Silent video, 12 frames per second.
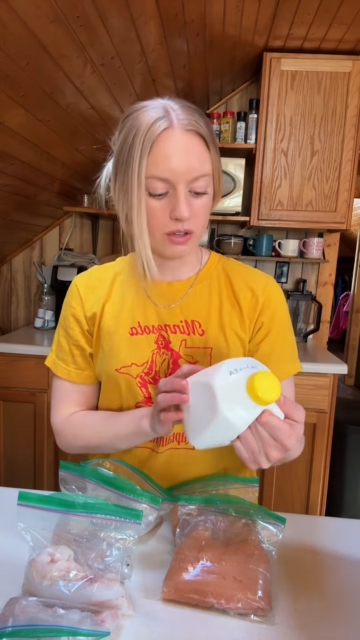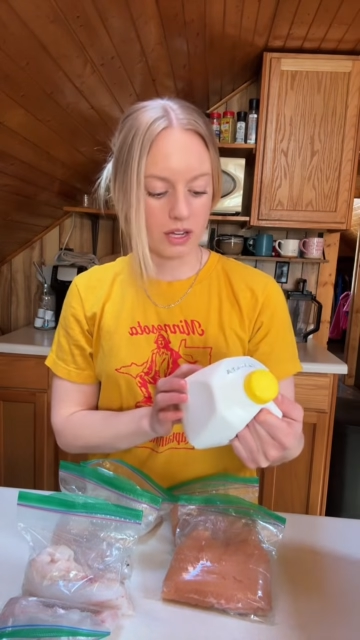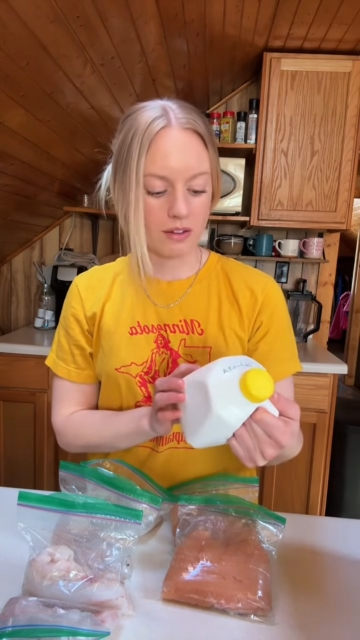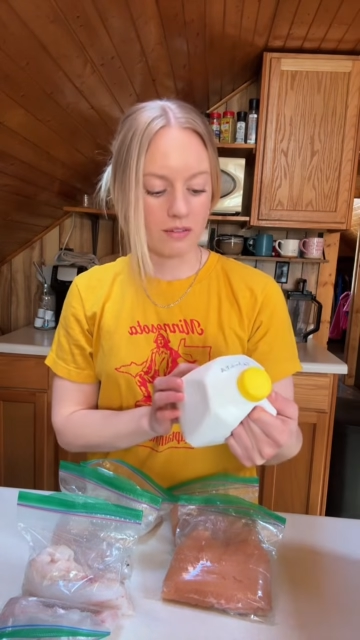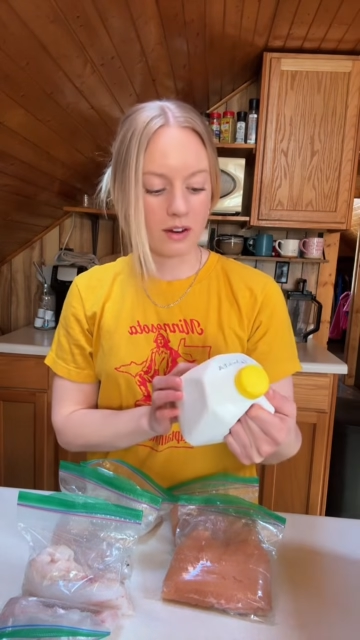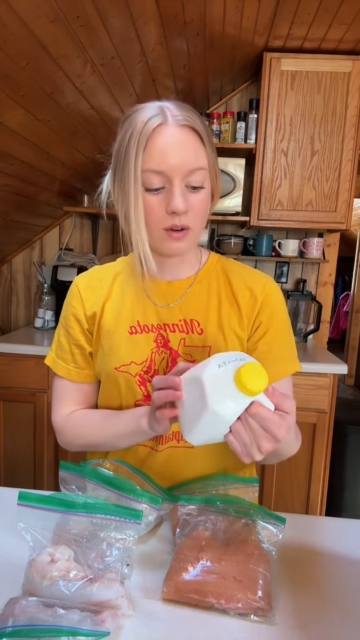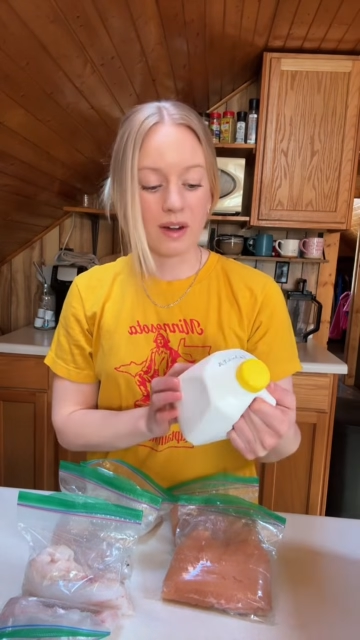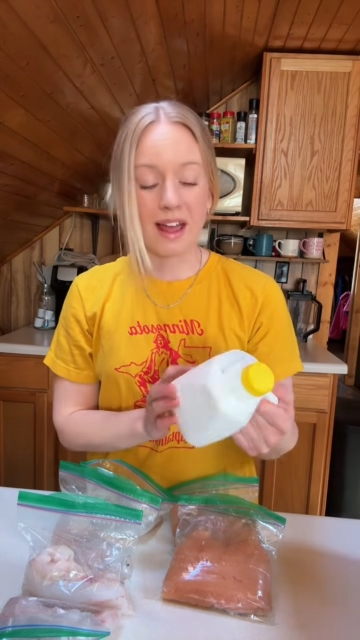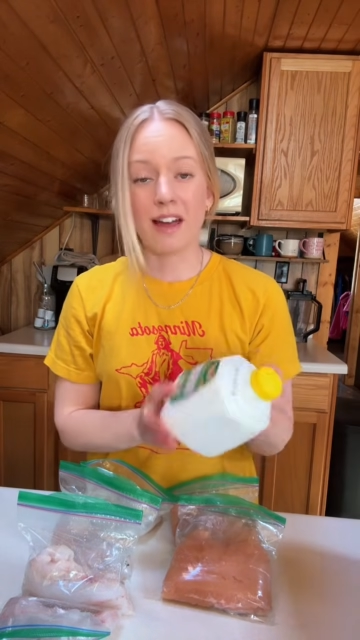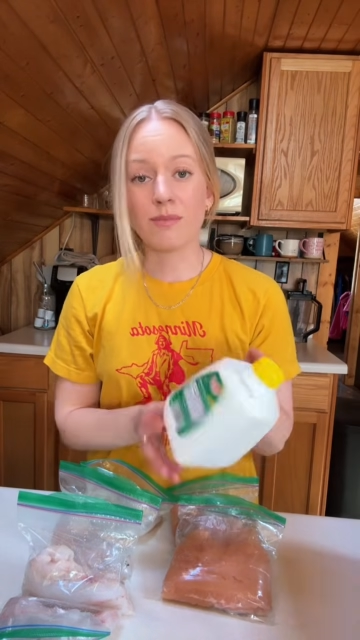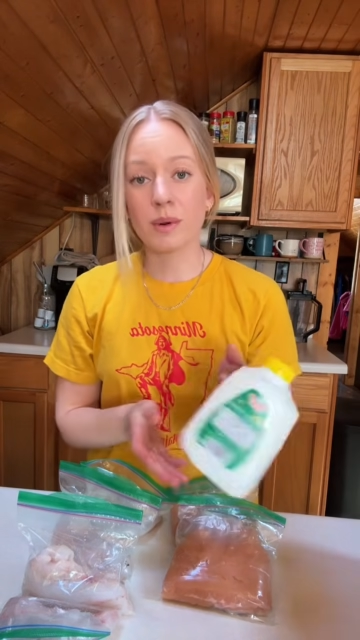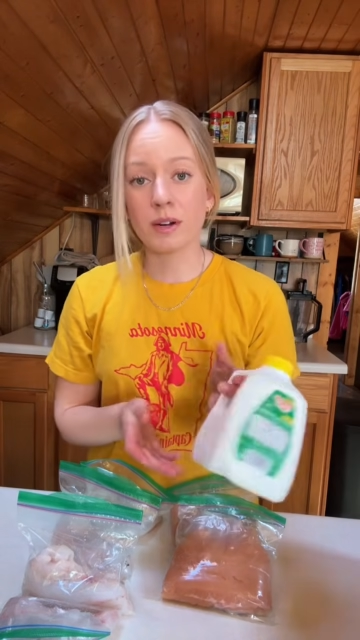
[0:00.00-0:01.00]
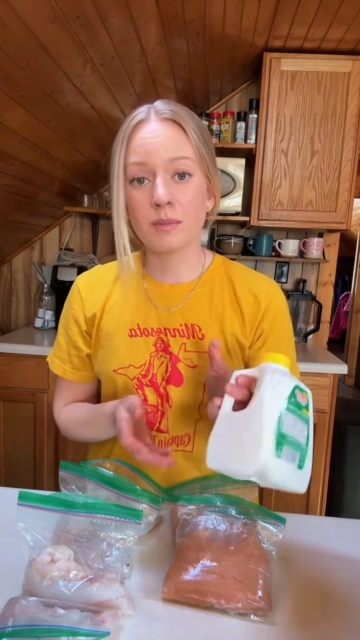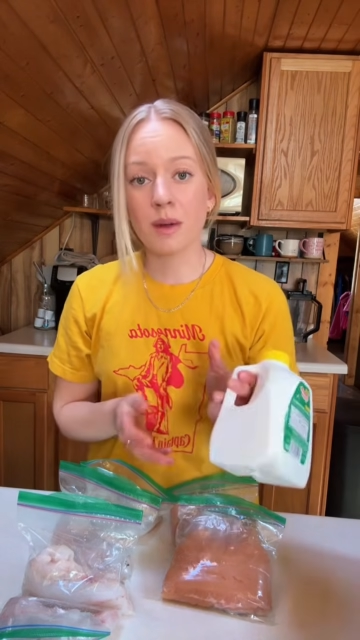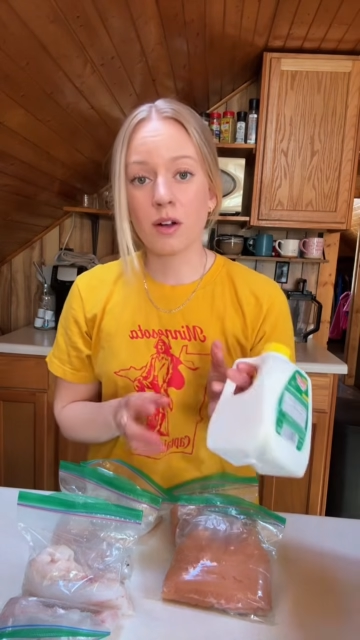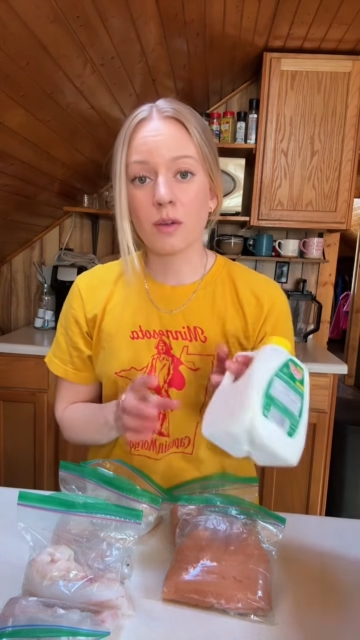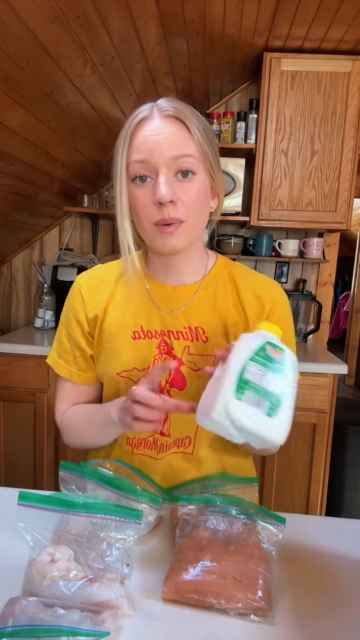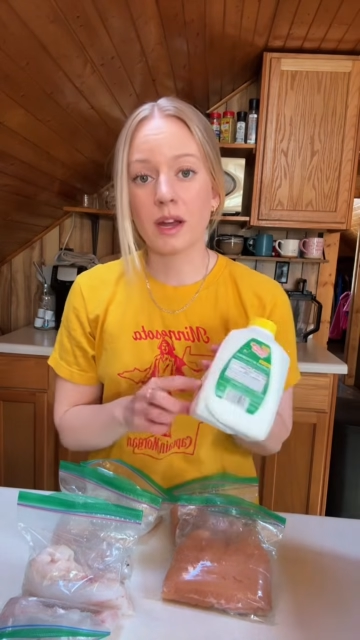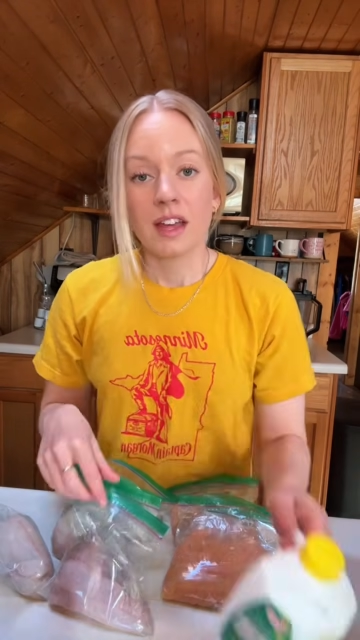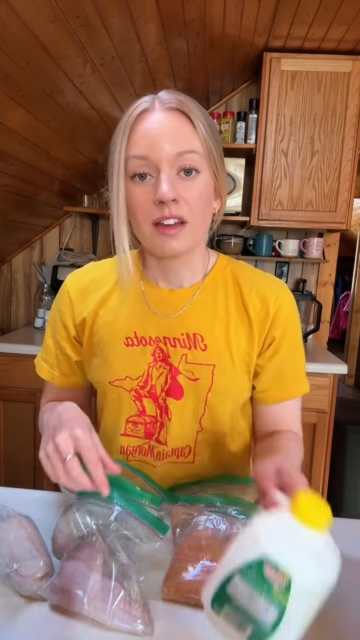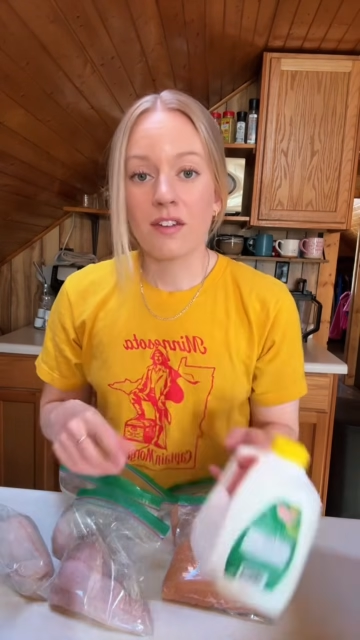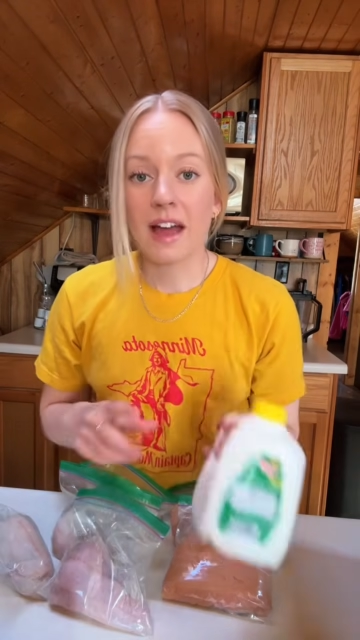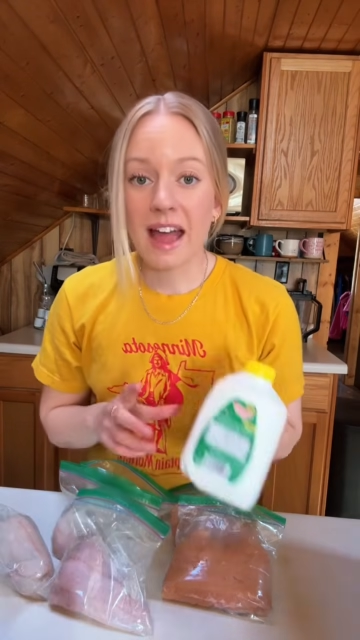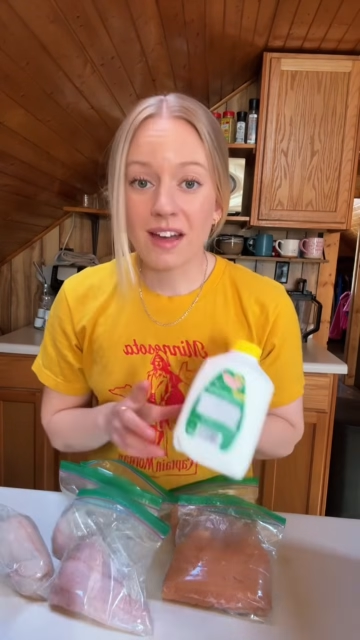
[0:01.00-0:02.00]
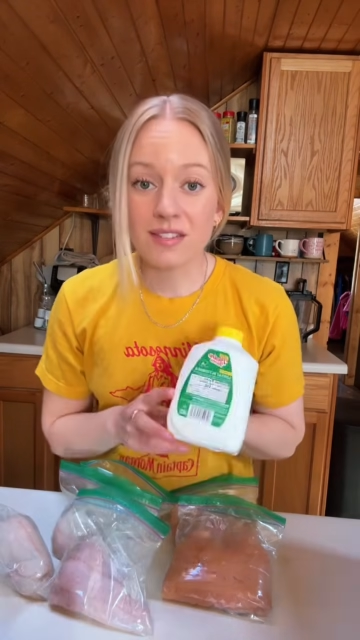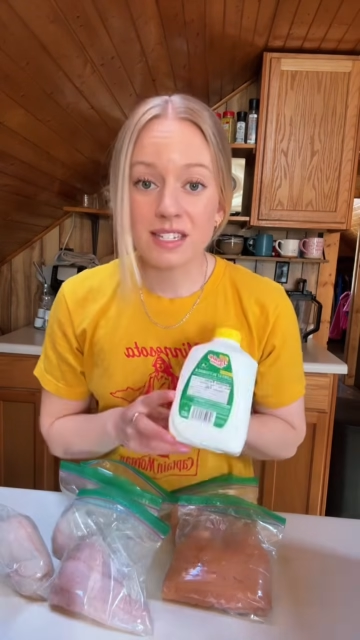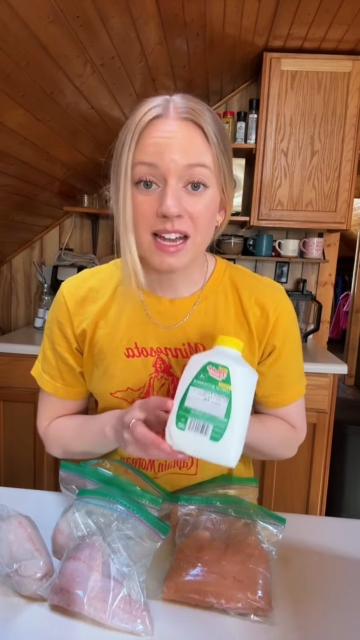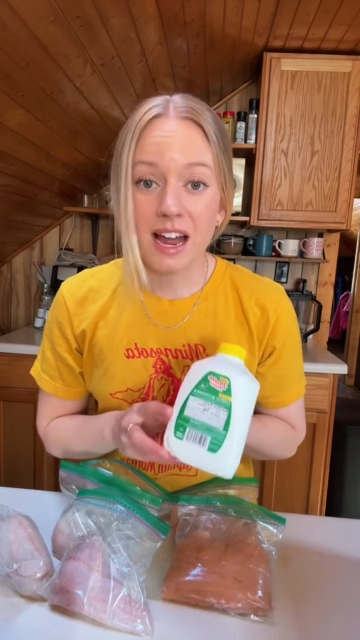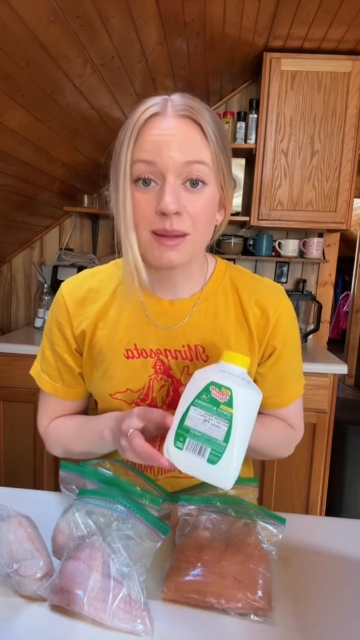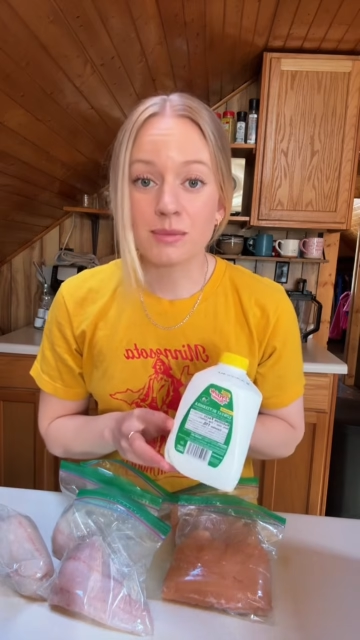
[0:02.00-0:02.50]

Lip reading: if I don't have buttermilk, but if I have the time